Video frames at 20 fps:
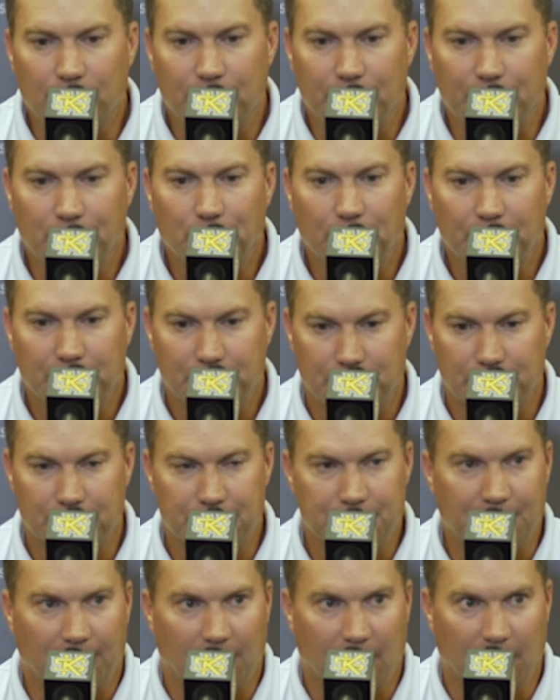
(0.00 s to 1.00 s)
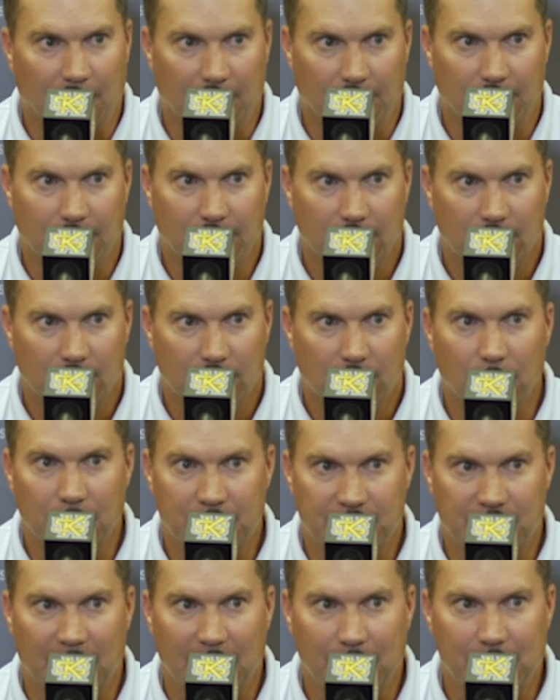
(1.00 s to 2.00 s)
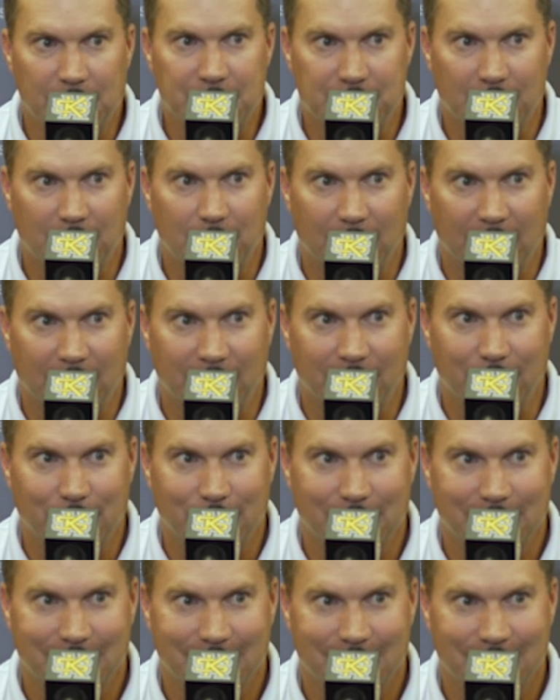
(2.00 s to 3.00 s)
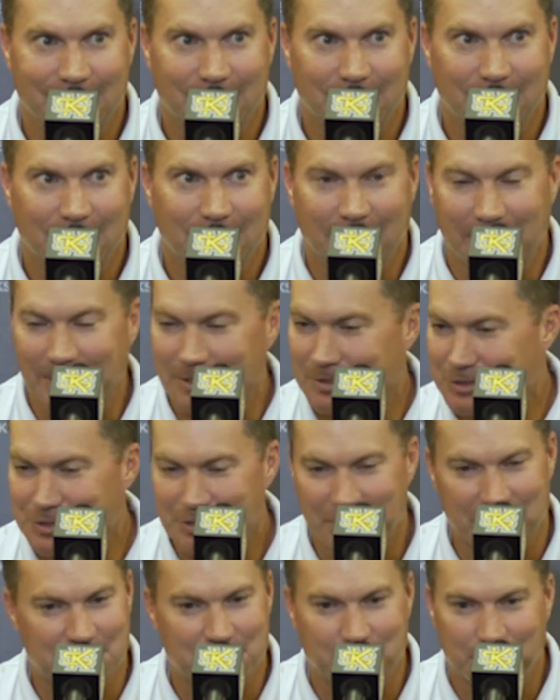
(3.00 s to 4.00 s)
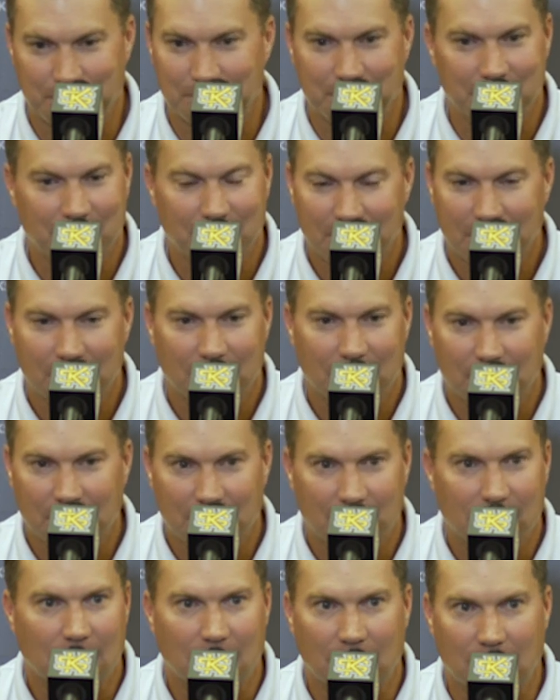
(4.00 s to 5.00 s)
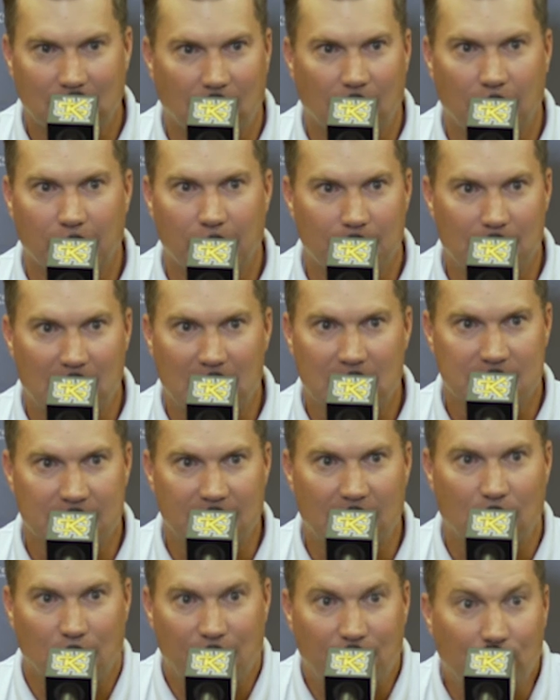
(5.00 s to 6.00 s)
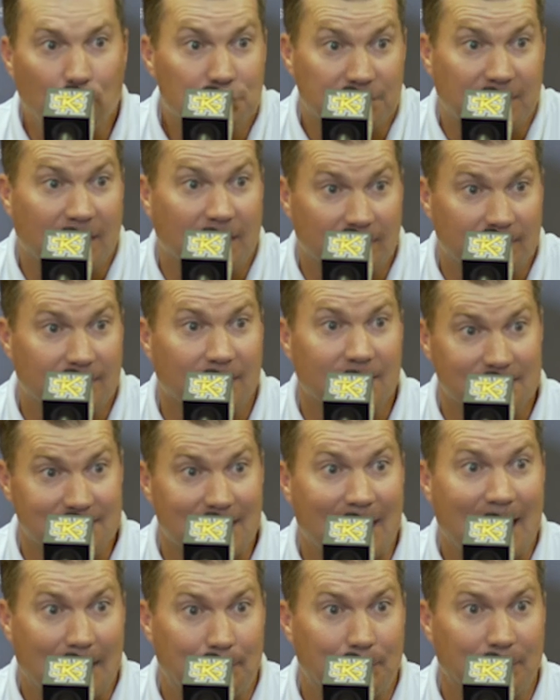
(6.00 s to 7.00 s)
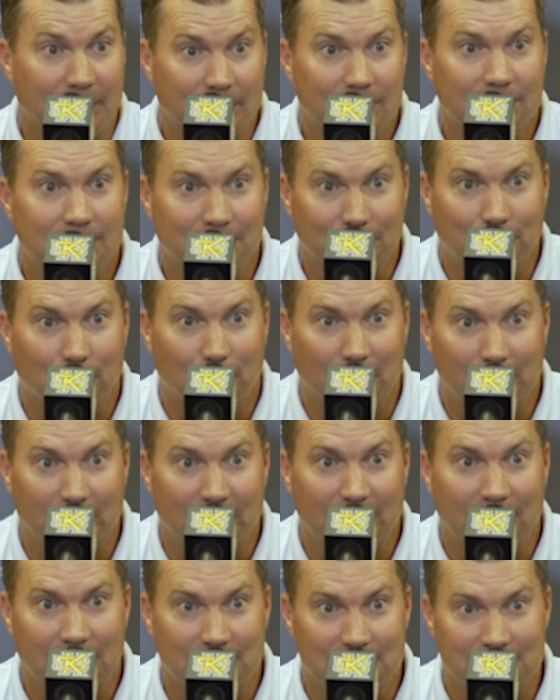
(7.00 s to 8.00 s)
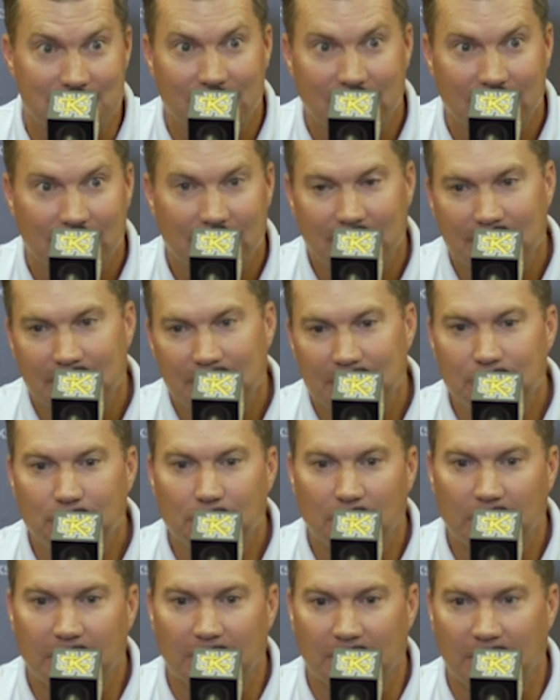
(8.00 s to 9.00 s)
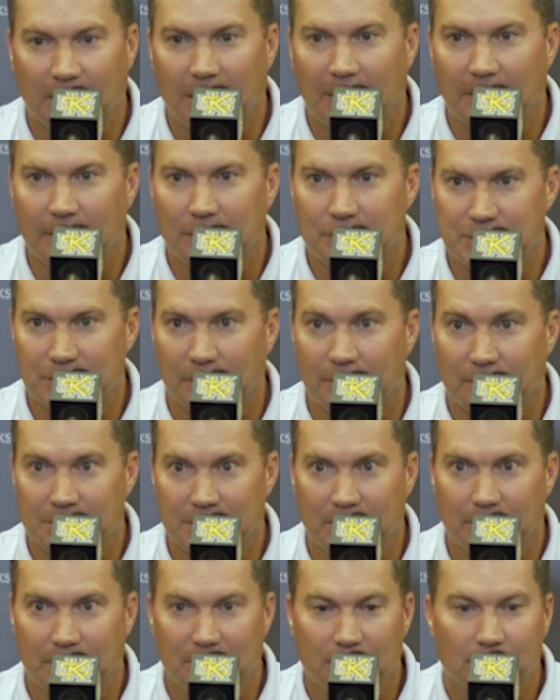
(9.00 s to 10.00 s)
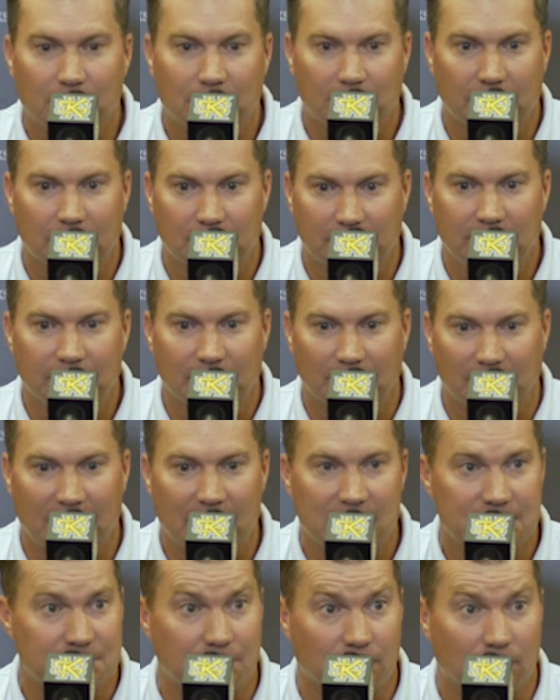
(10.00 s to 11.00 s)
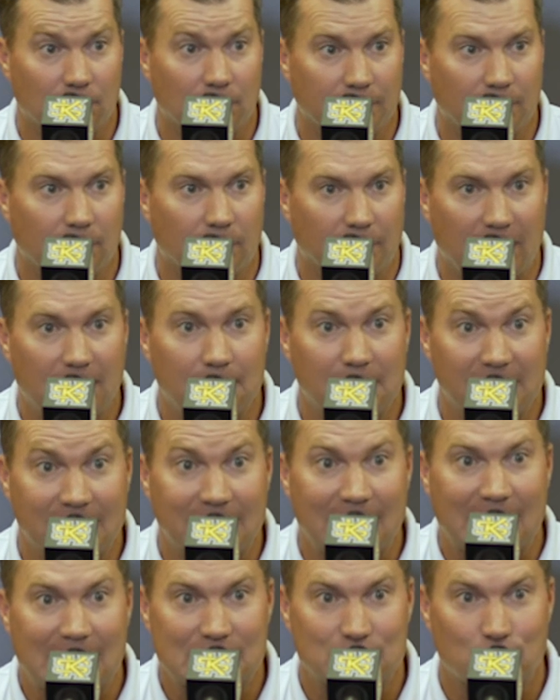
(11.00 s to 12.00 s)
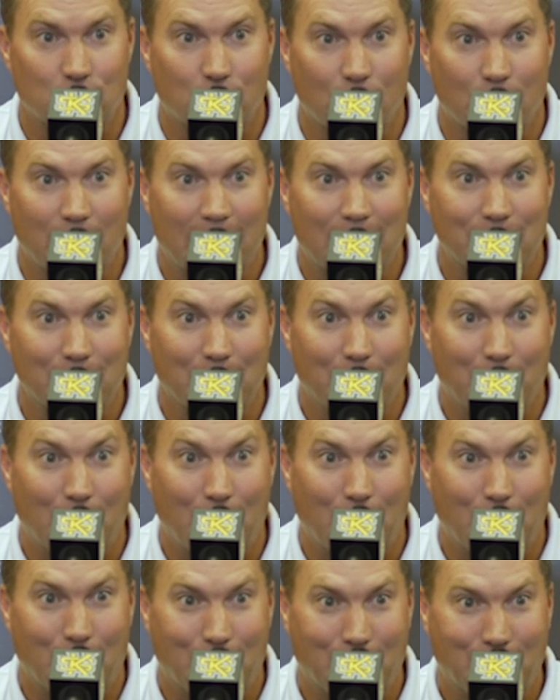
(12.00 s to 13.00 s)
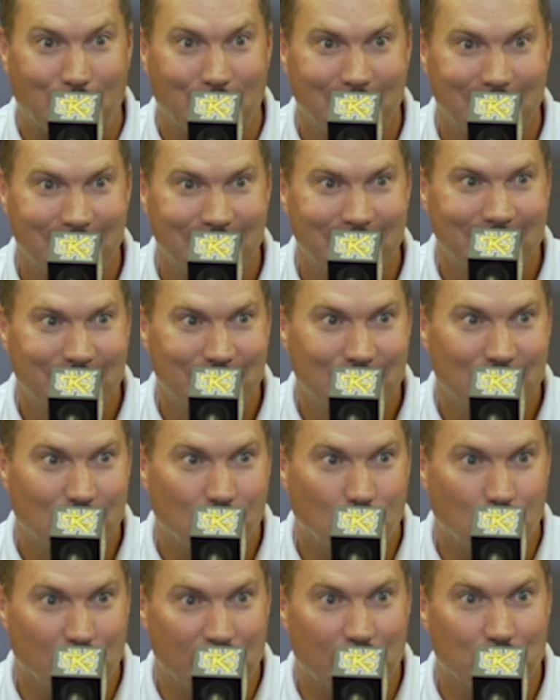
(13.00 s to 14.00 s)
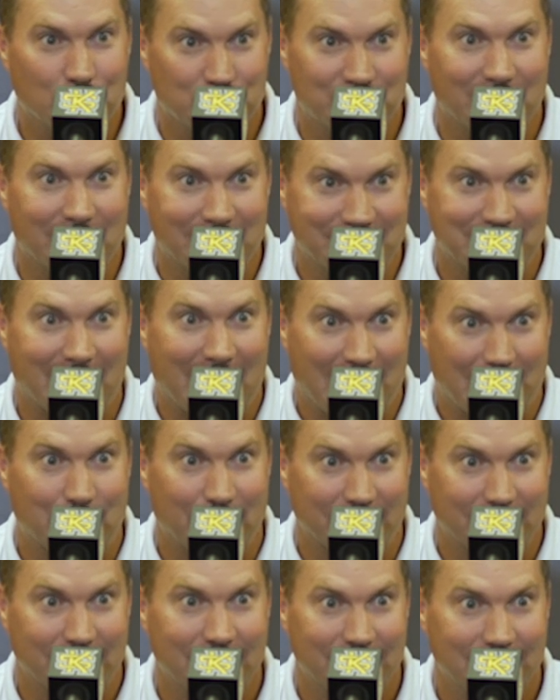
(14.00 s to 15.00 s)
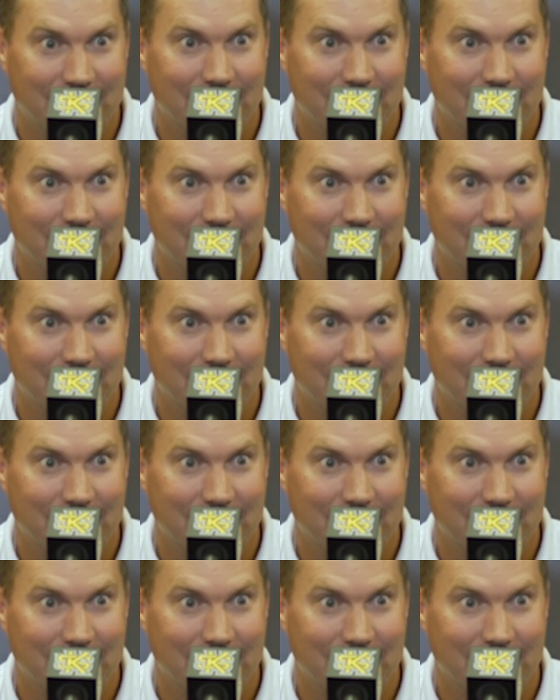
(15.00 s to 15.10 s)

doing your job with championship effort and just 100 miles an hour, those kind of things happen. You know what I mean? Because you look at a lot of those terms. You look at even last year early on, how many guys were around the ball when those things happened.